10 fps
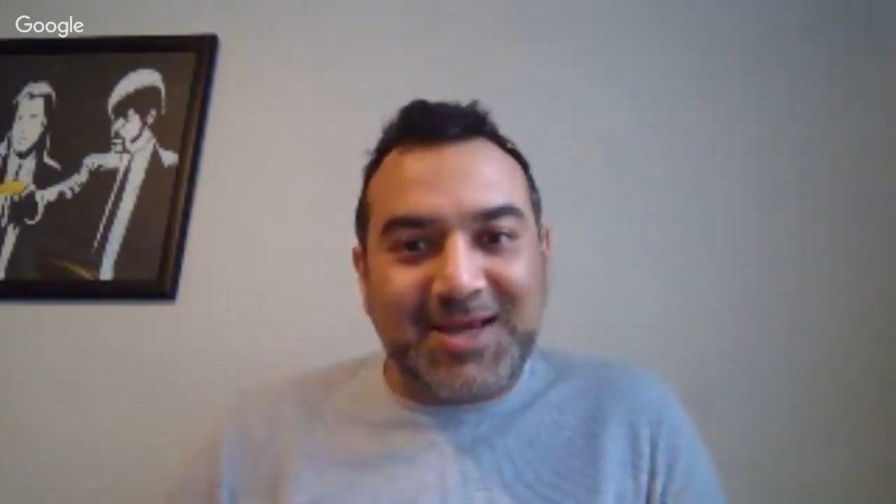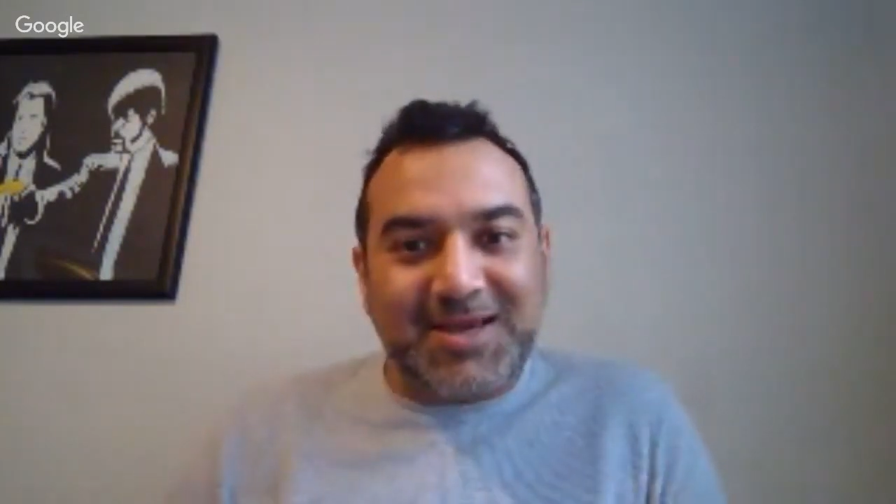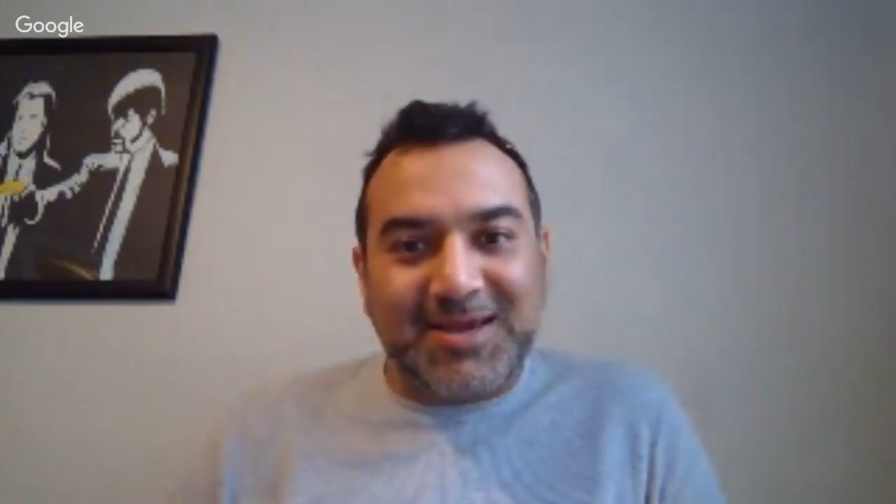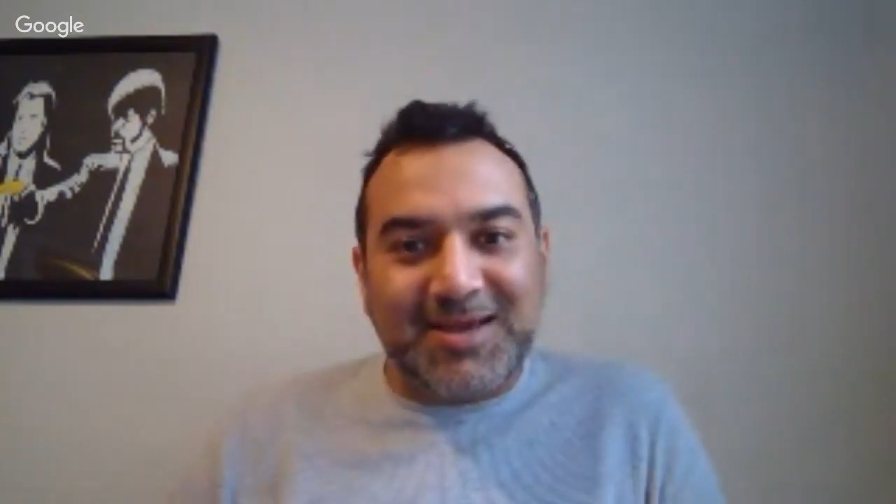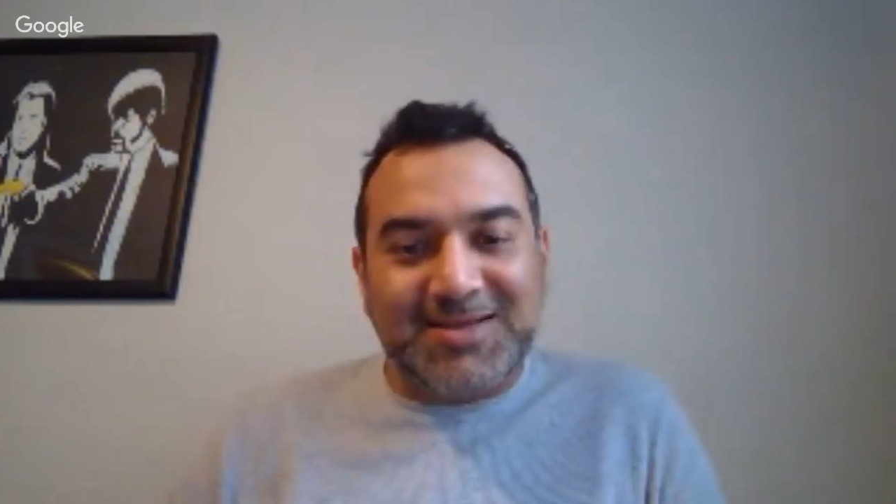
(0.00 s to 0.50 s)

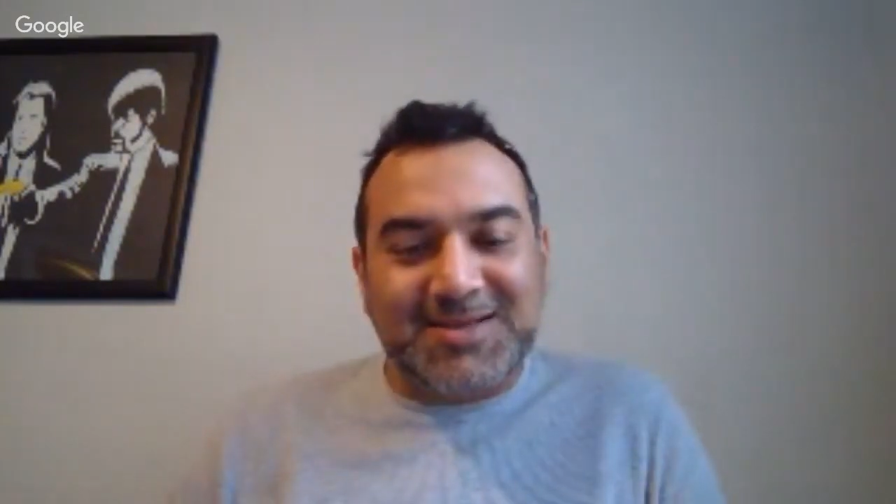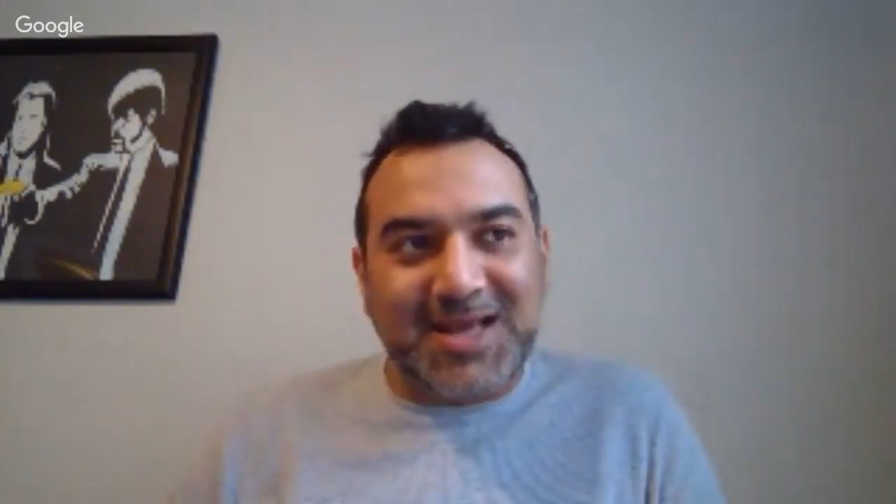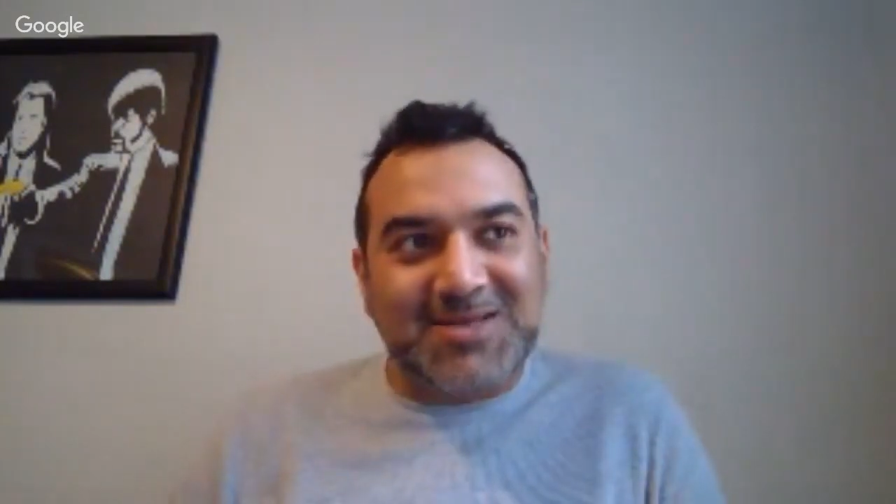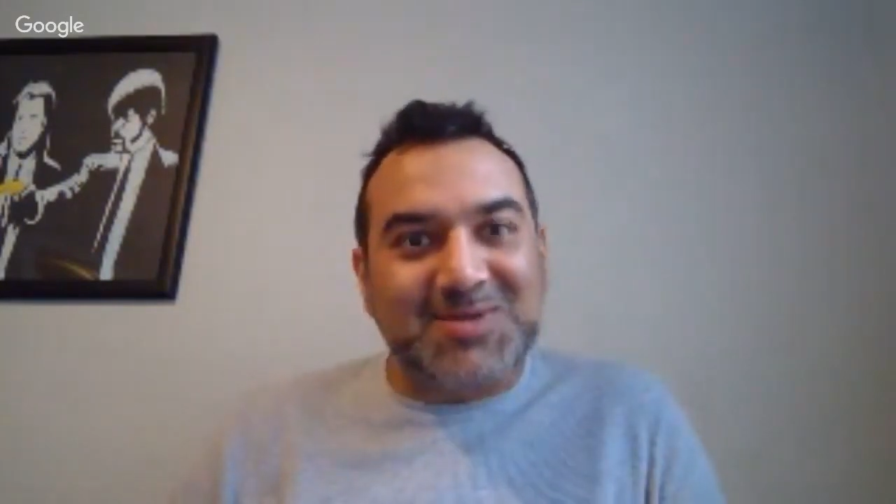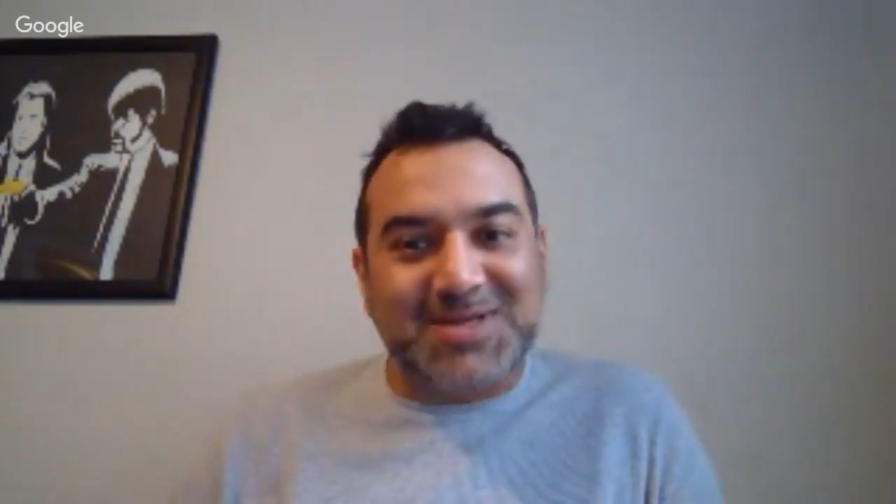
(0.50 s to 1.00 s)
it's like
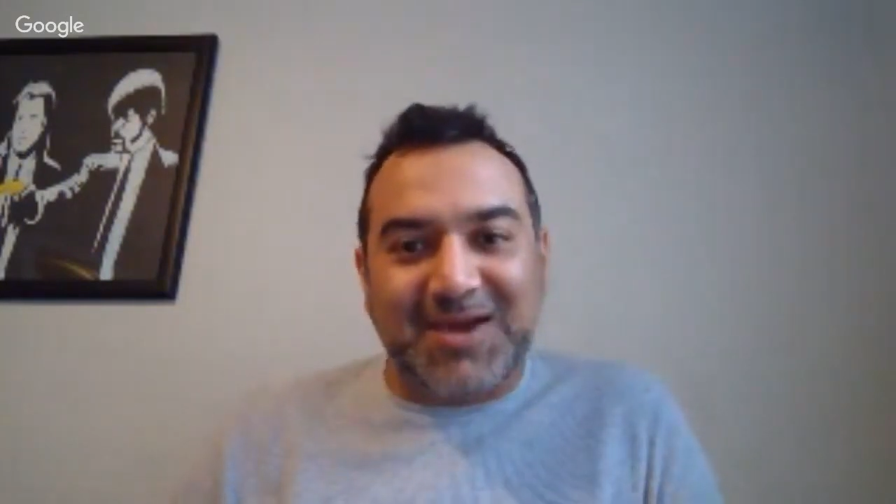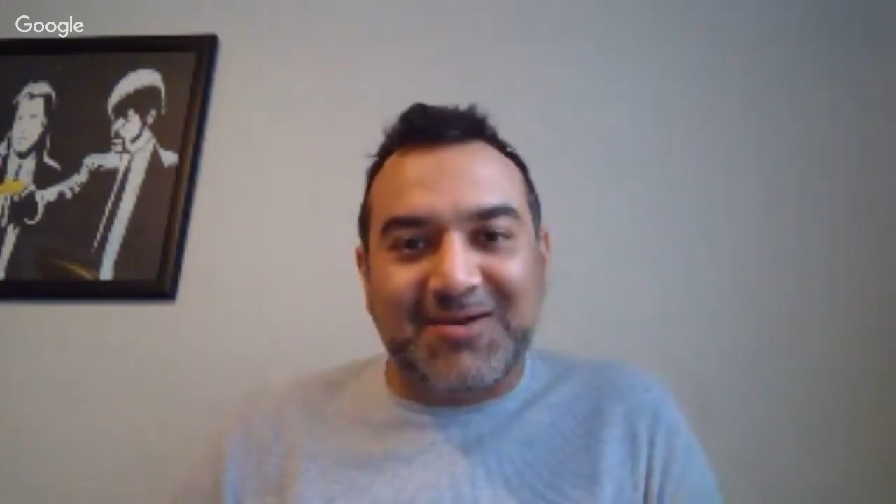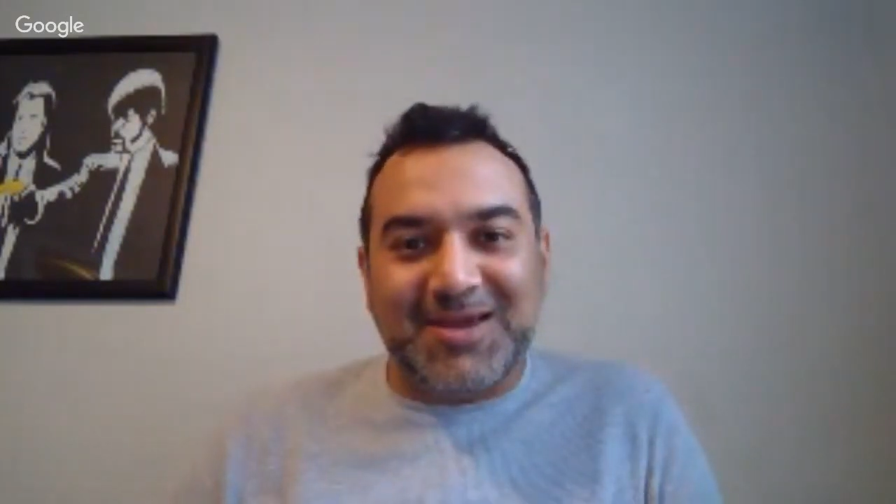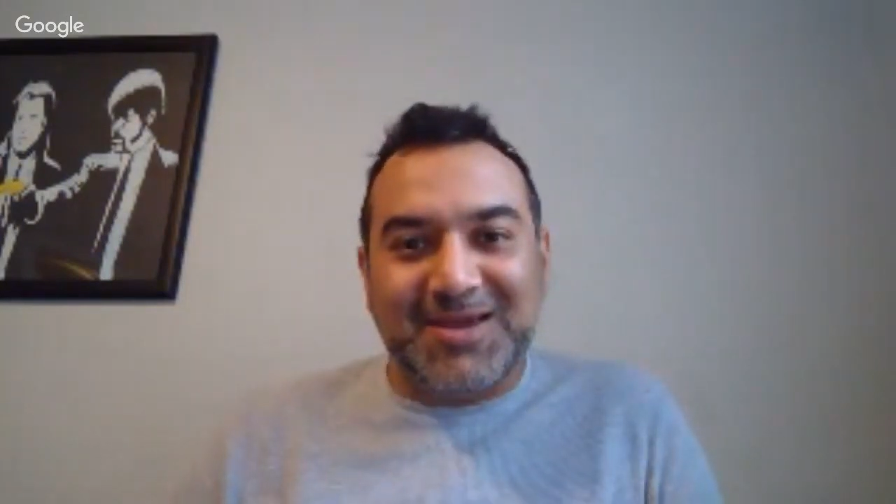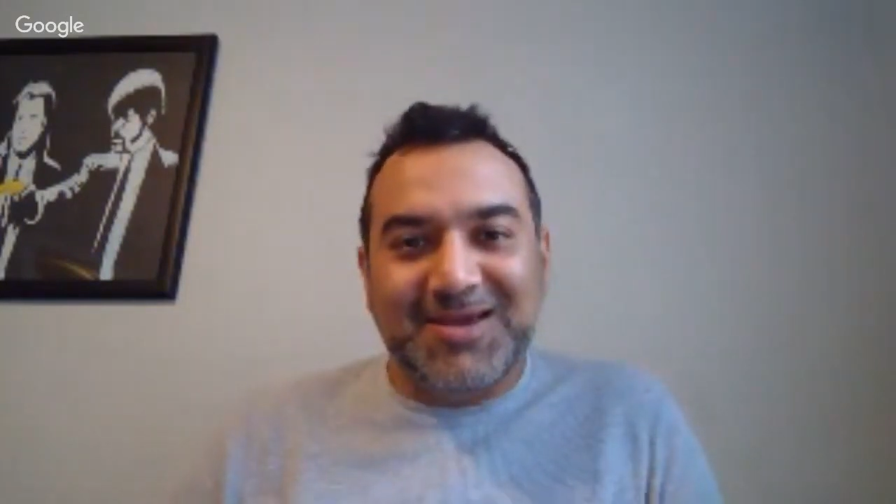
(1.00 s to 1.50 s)
that's
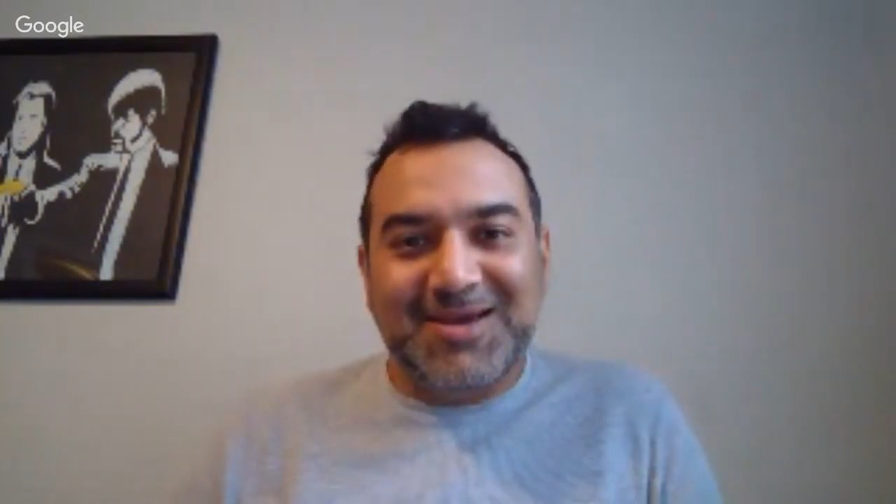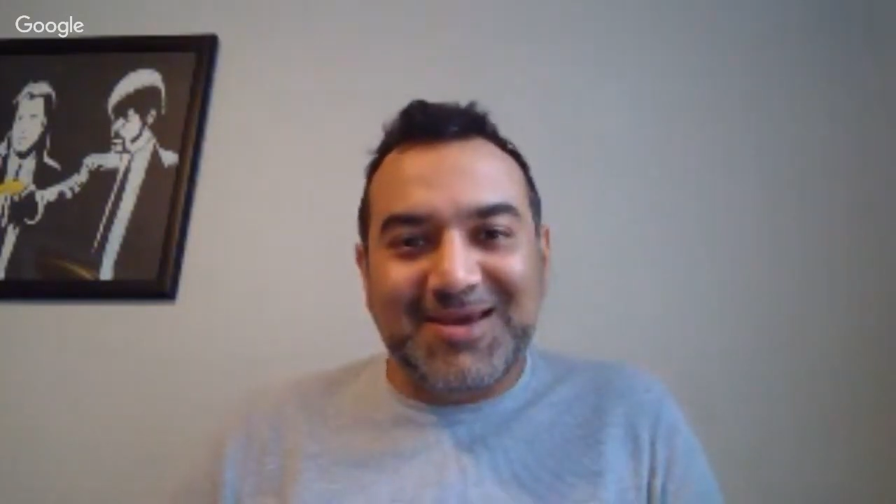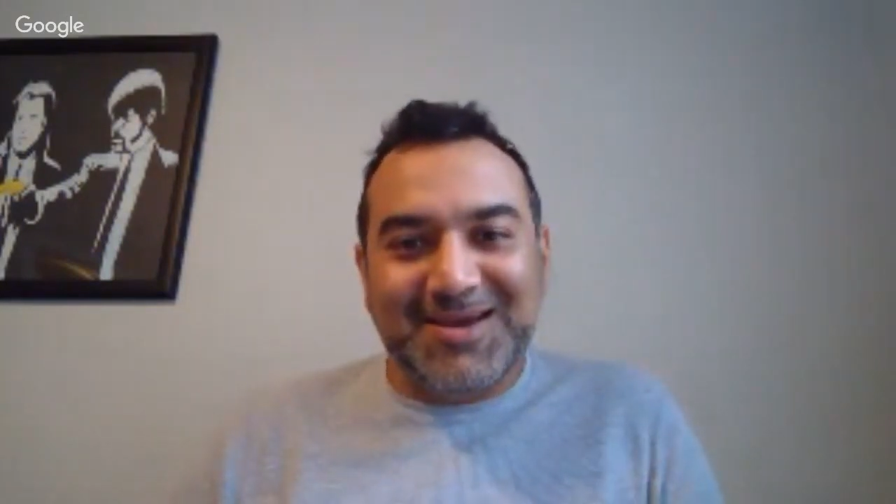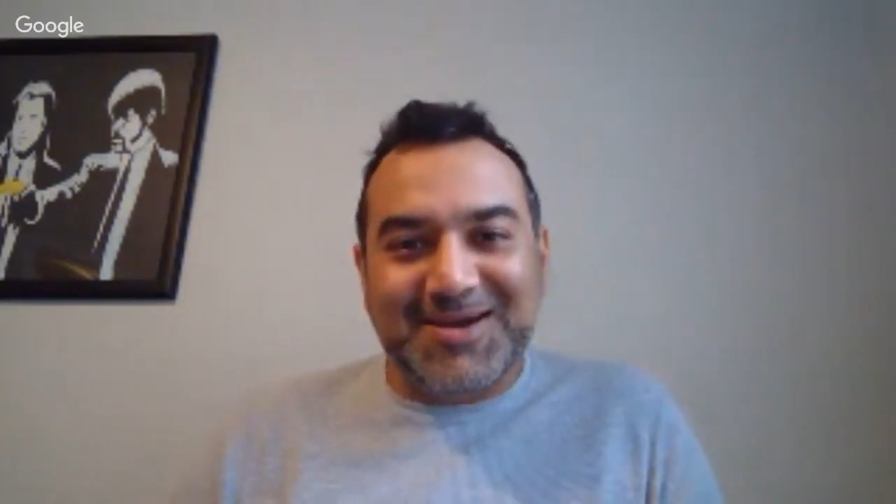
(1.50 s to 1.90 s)
what's scary.